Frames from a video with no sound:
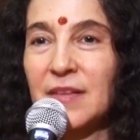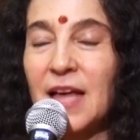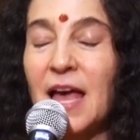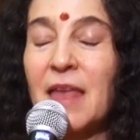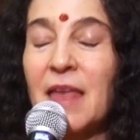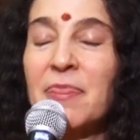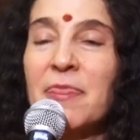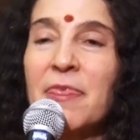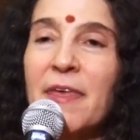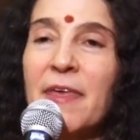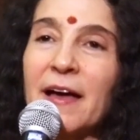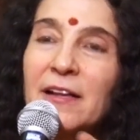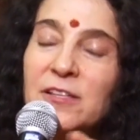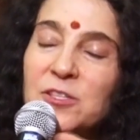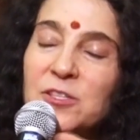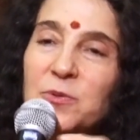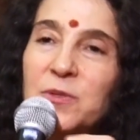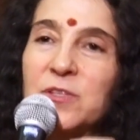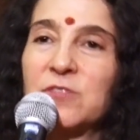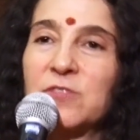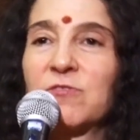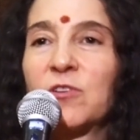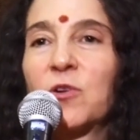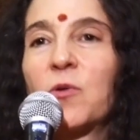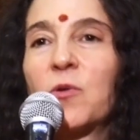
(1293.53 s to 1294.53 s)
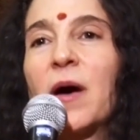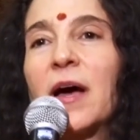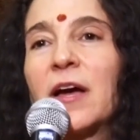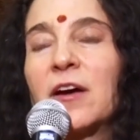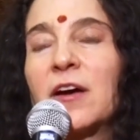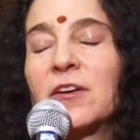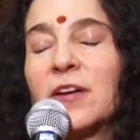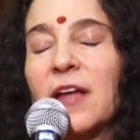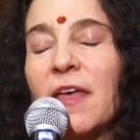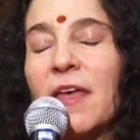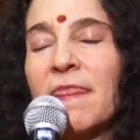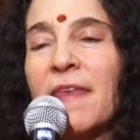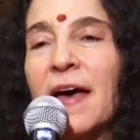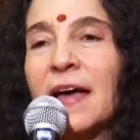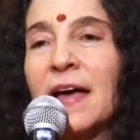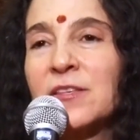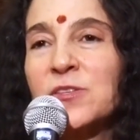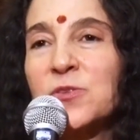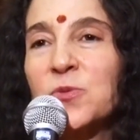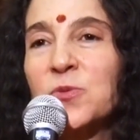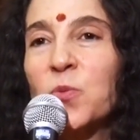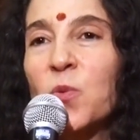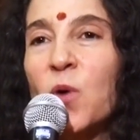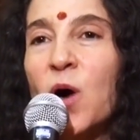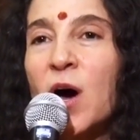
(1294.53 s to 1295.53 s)
And that's what's required. And
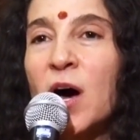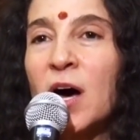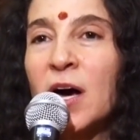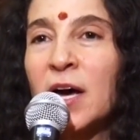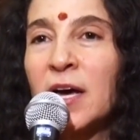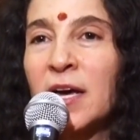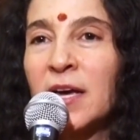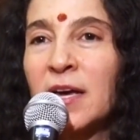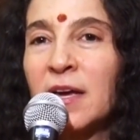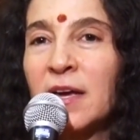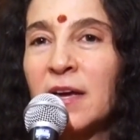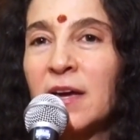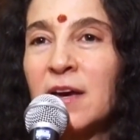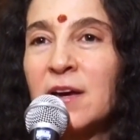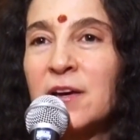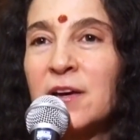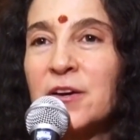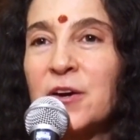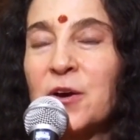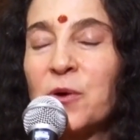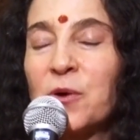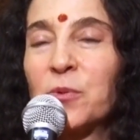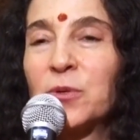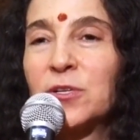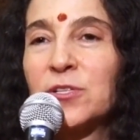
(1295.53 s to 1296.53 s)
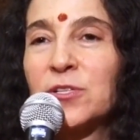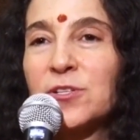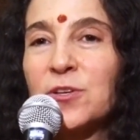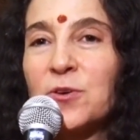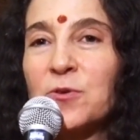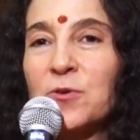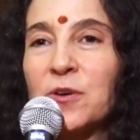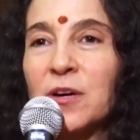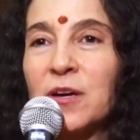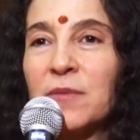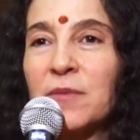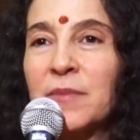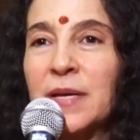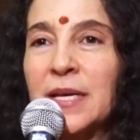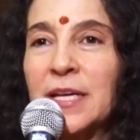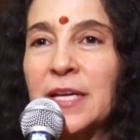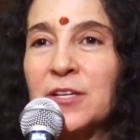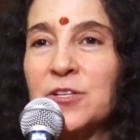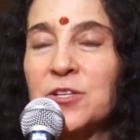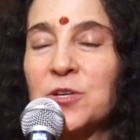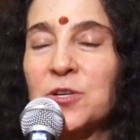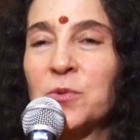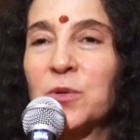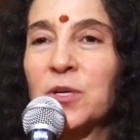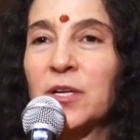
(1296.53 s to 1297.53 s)
that's why we're so
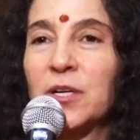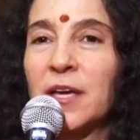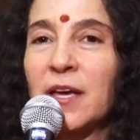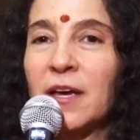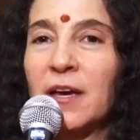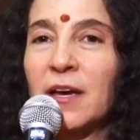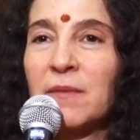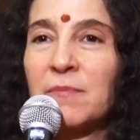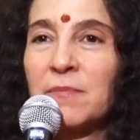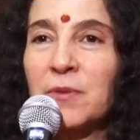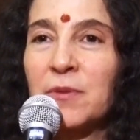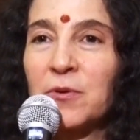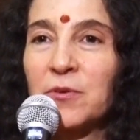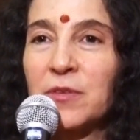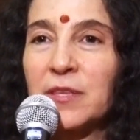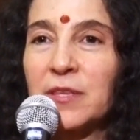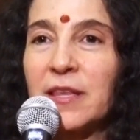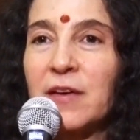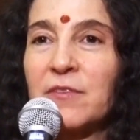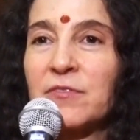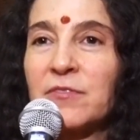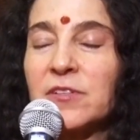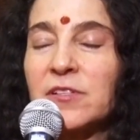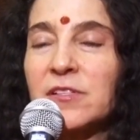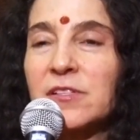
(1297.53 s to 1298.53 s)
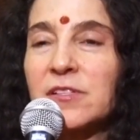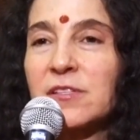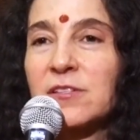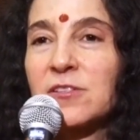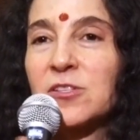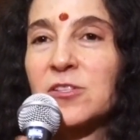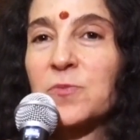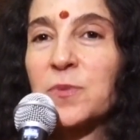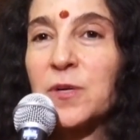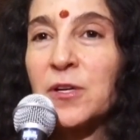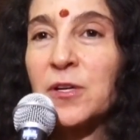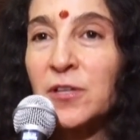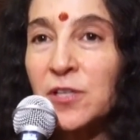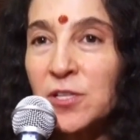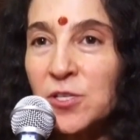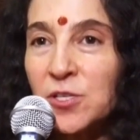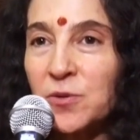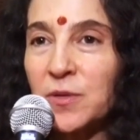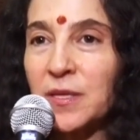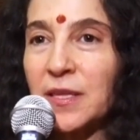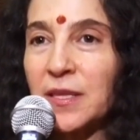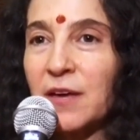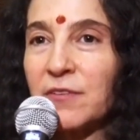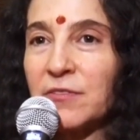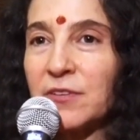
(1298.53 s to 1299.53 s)
committed to working on both levels, the
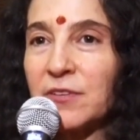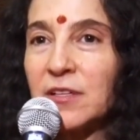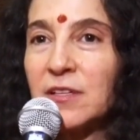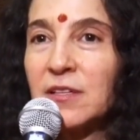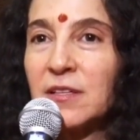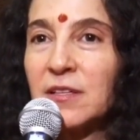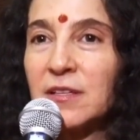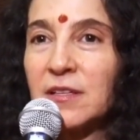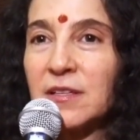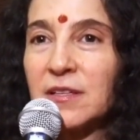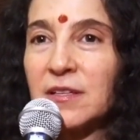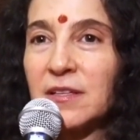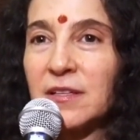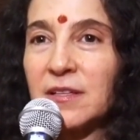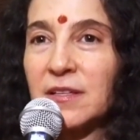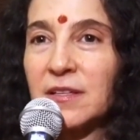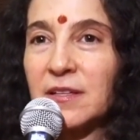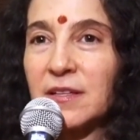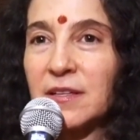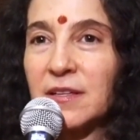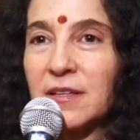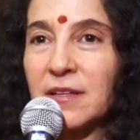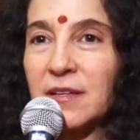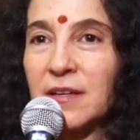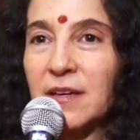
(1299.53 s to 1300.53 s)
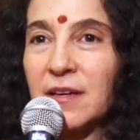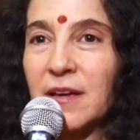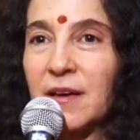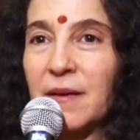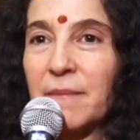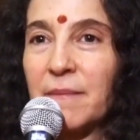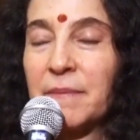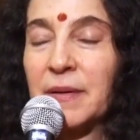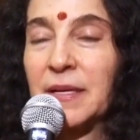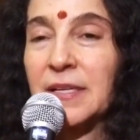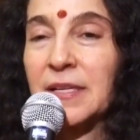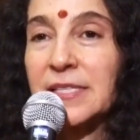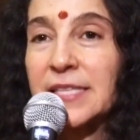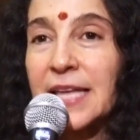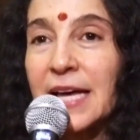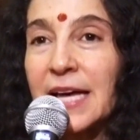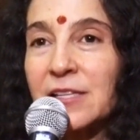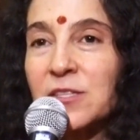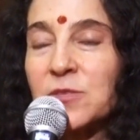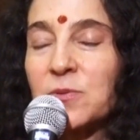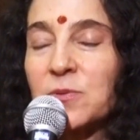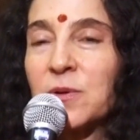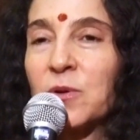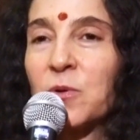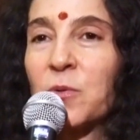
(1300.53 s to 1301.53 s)
spiritual level, because
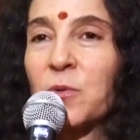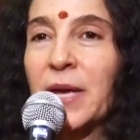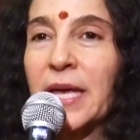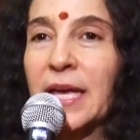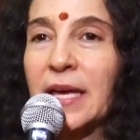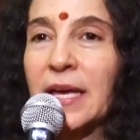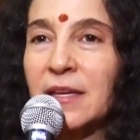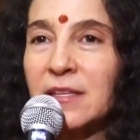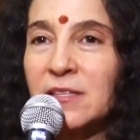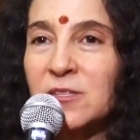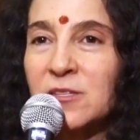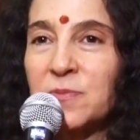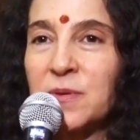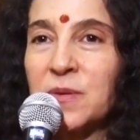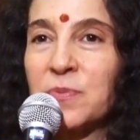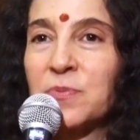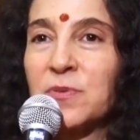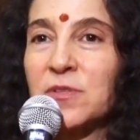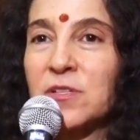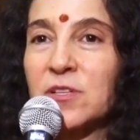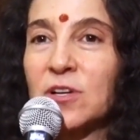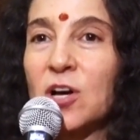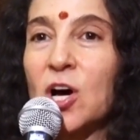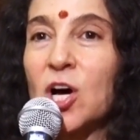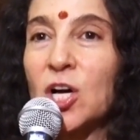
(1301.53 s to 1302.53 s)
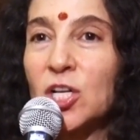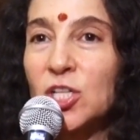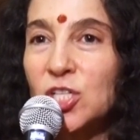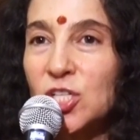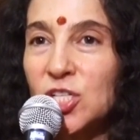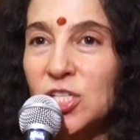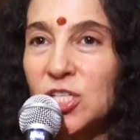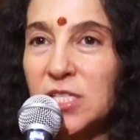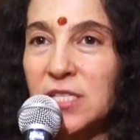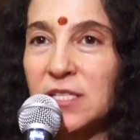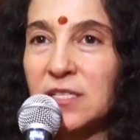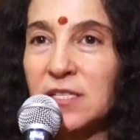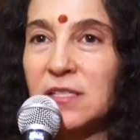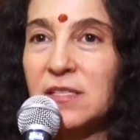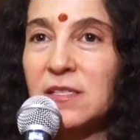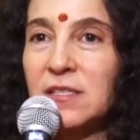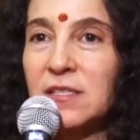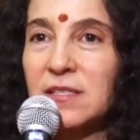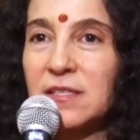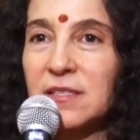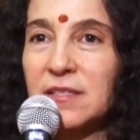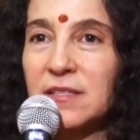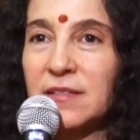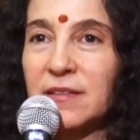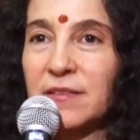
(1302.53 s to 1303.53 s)
that's what awakens people's
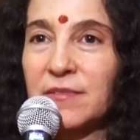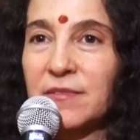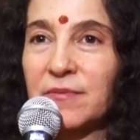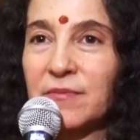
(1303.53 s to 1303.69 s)
consciousness.